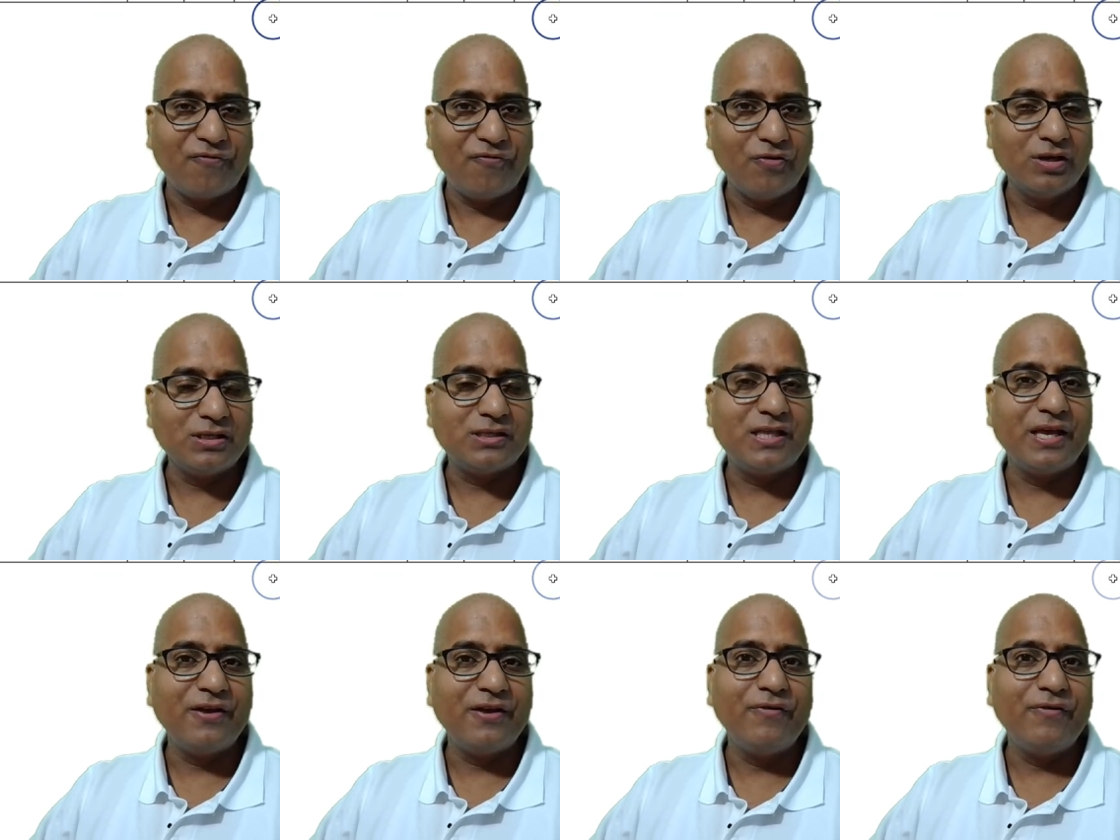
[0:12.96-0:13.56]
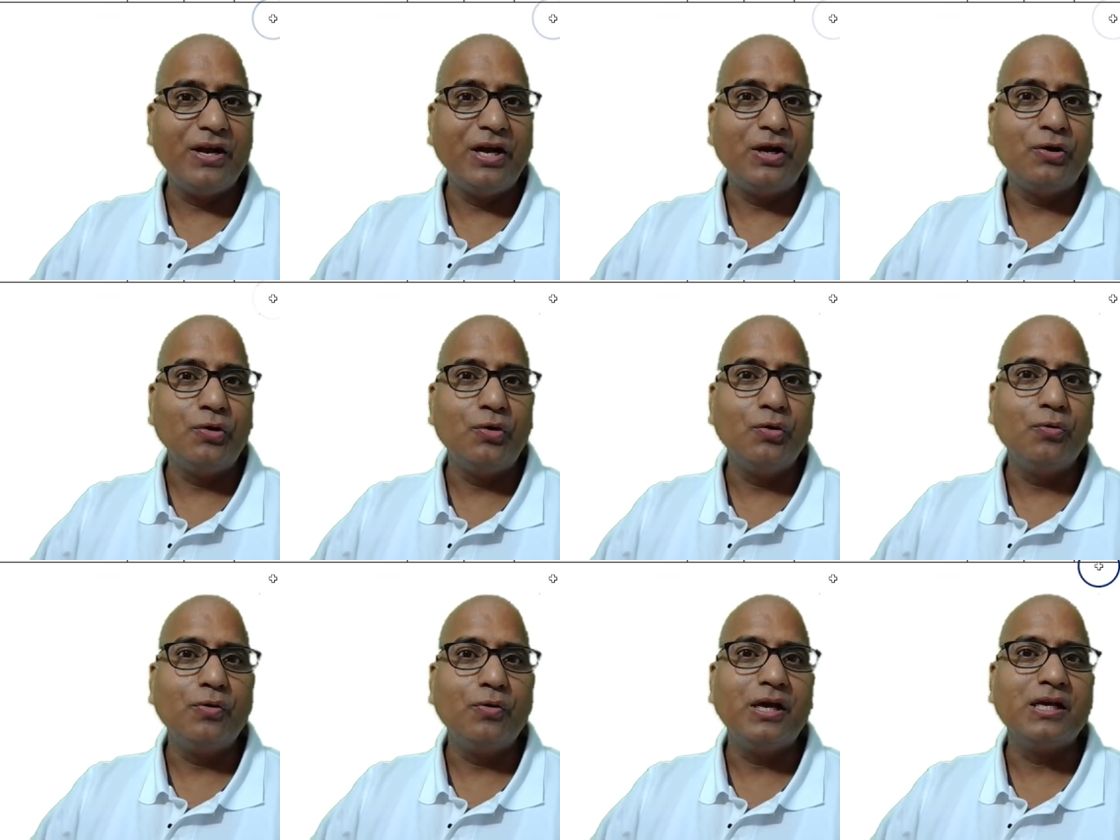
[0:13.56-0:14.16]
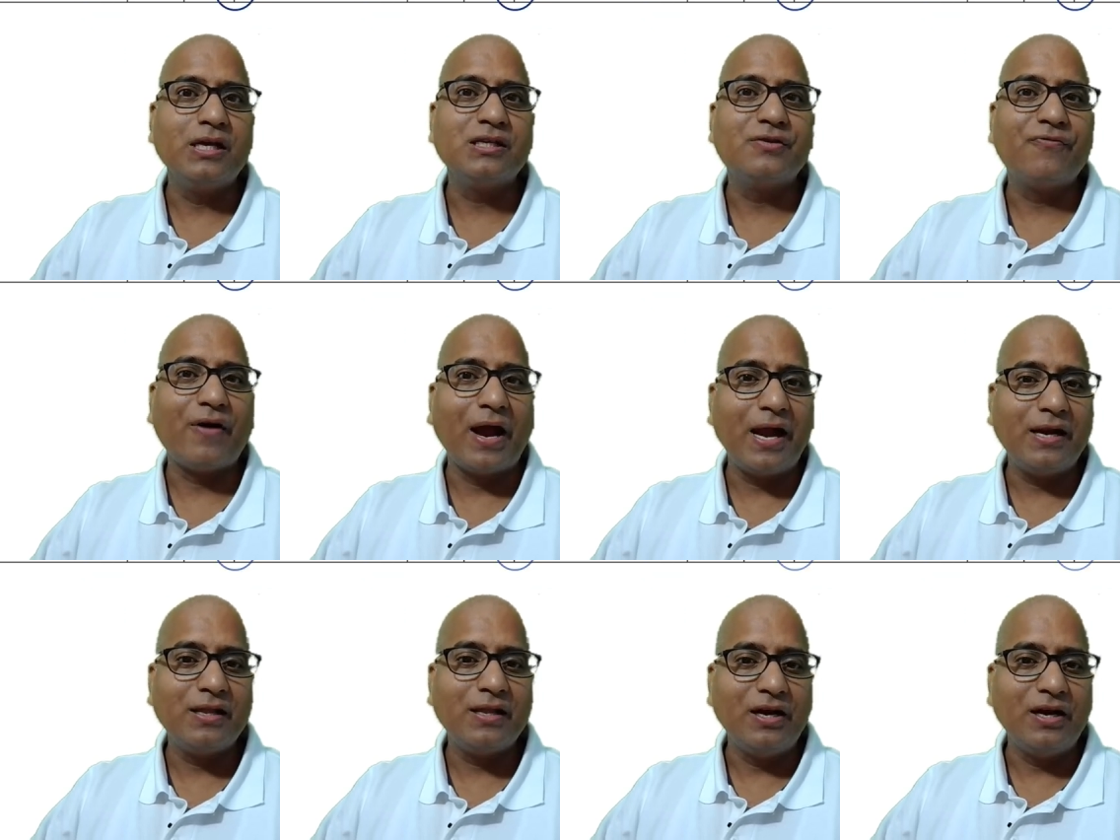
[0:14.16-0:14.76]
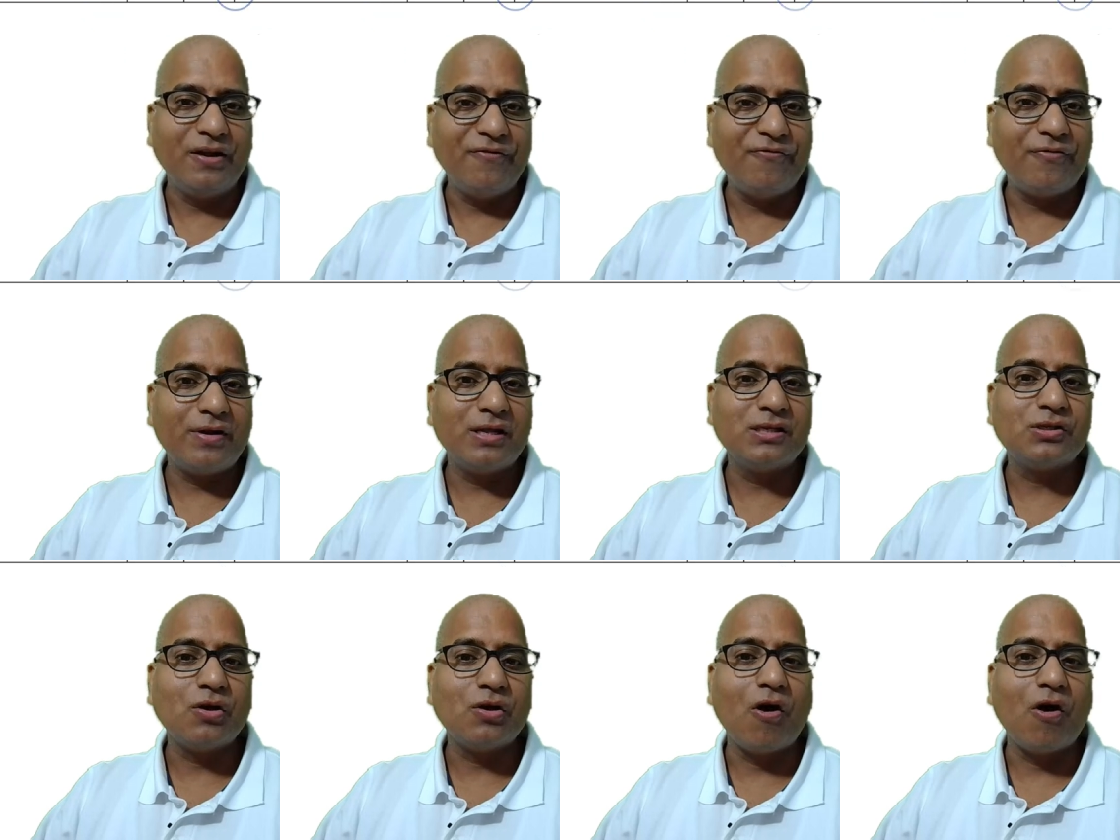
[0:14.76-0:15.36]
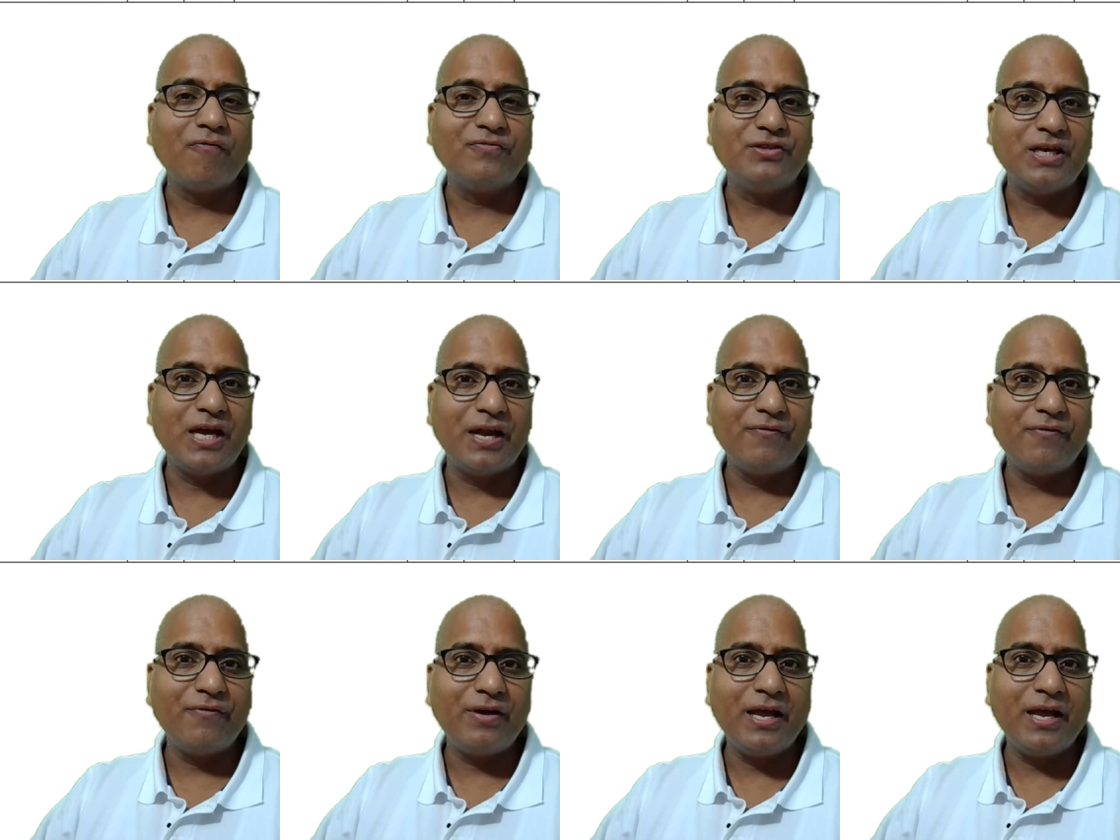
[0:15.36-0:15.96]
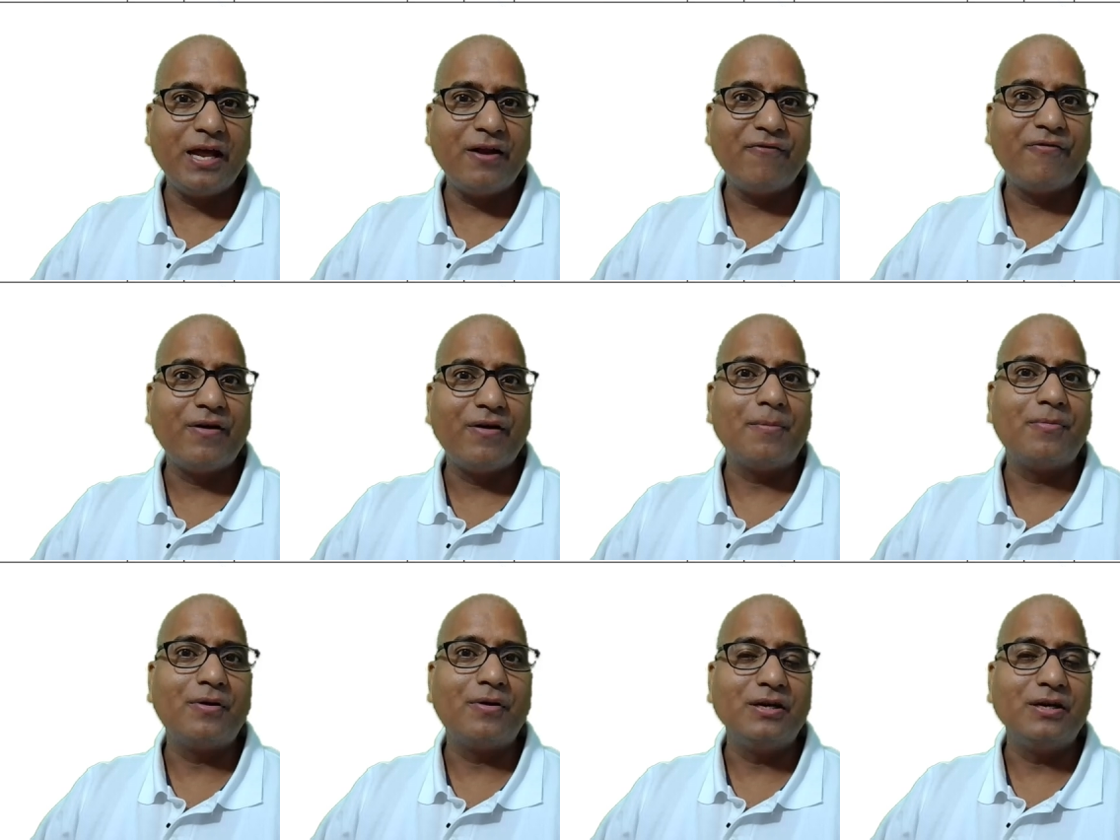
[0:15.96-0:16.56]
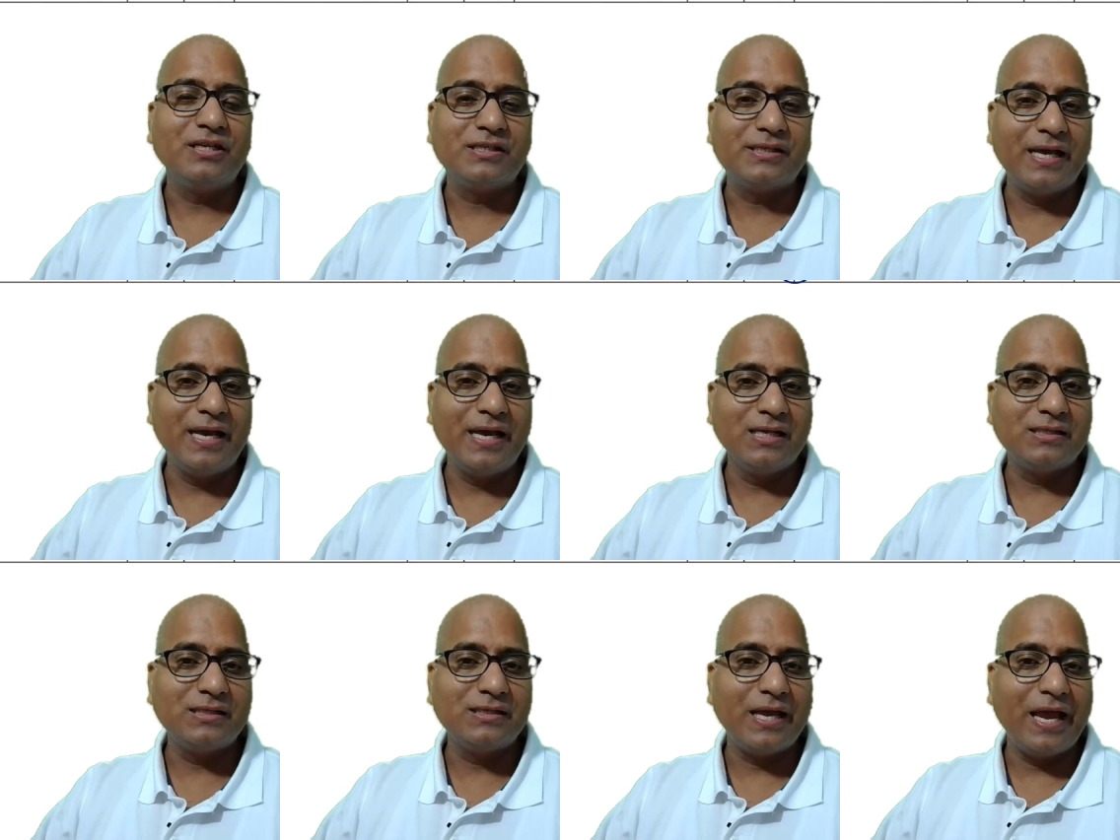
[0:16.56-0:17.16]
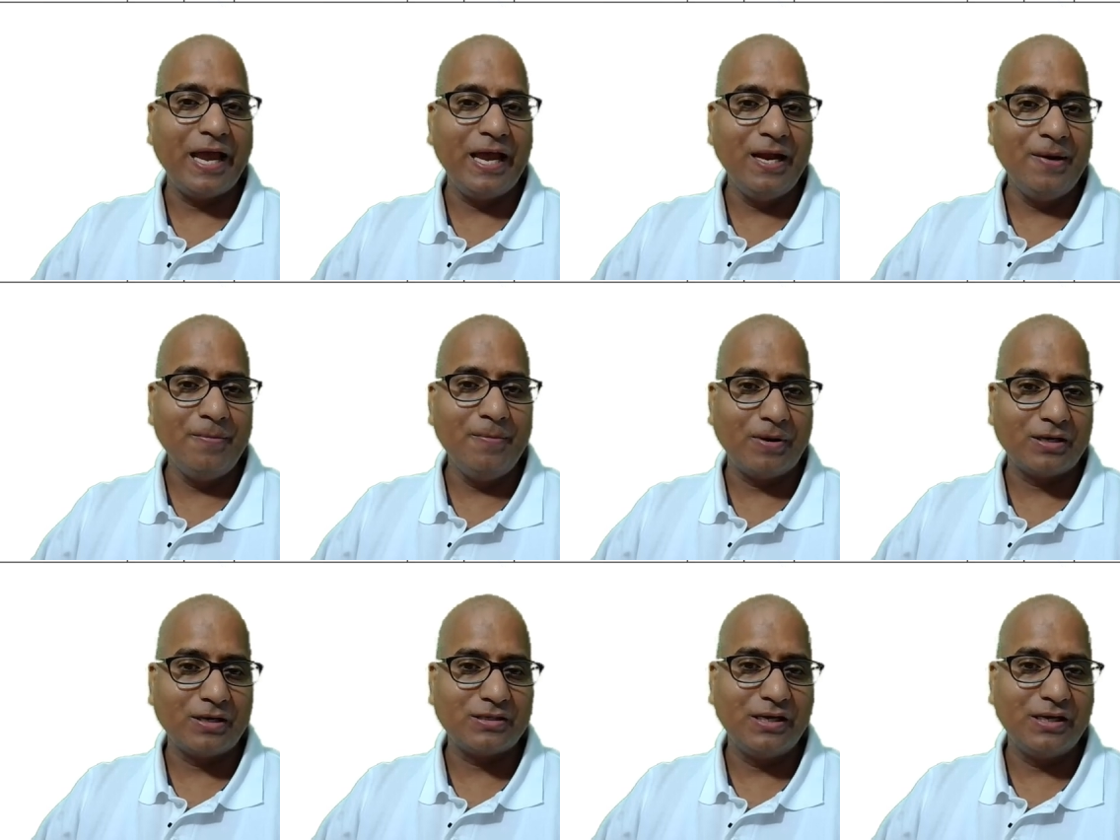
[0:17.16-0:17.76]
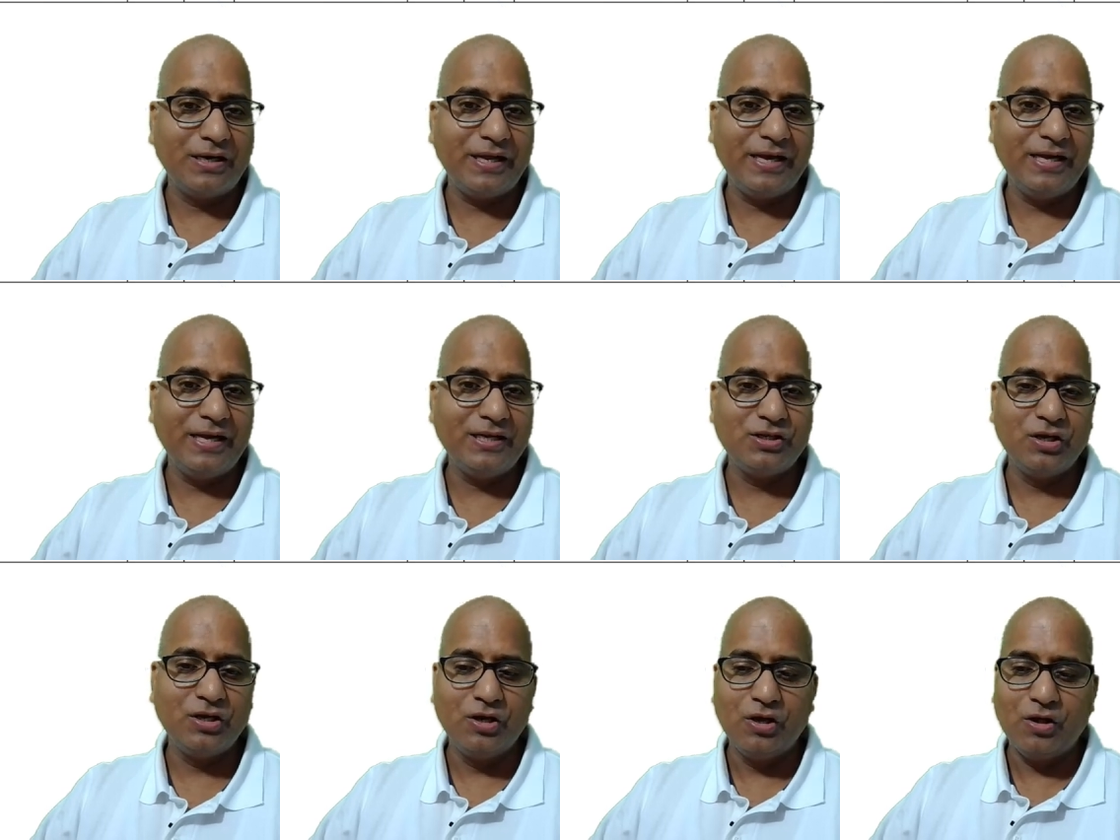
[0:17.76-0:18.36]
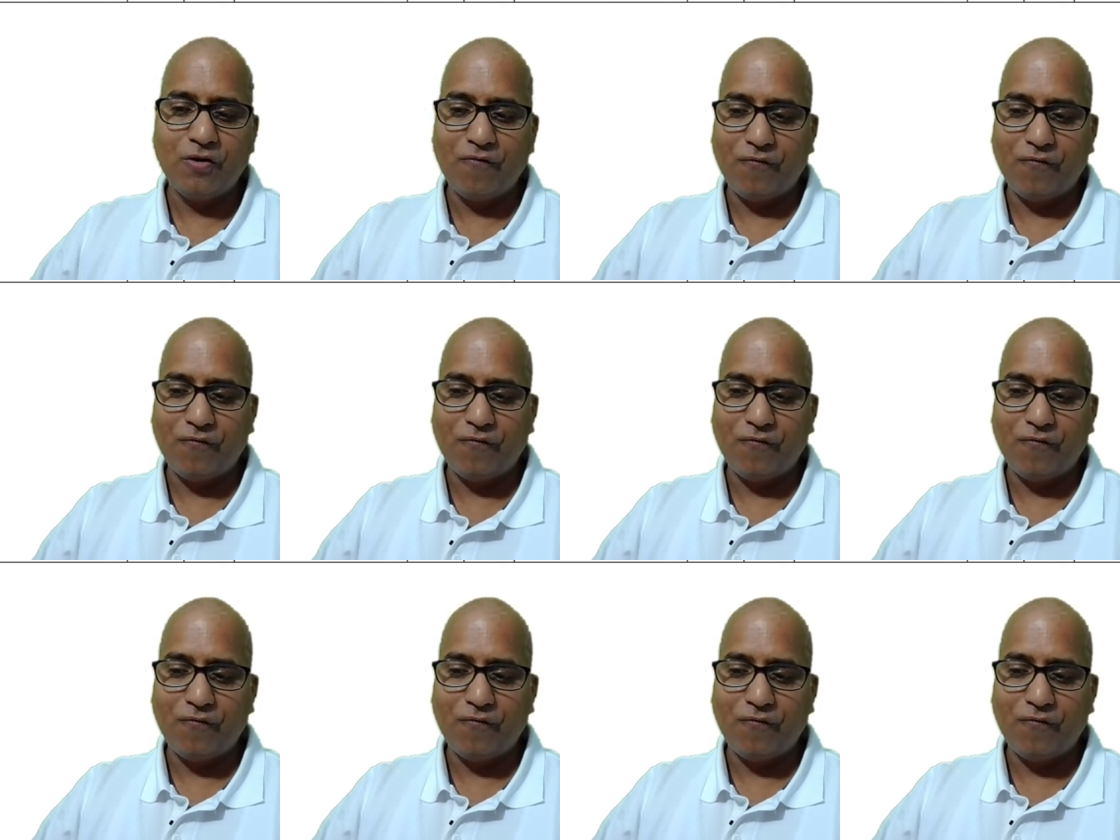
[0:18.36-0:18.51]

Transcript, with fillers: The first thing we need to do is find the difference of January and February sales in percentage.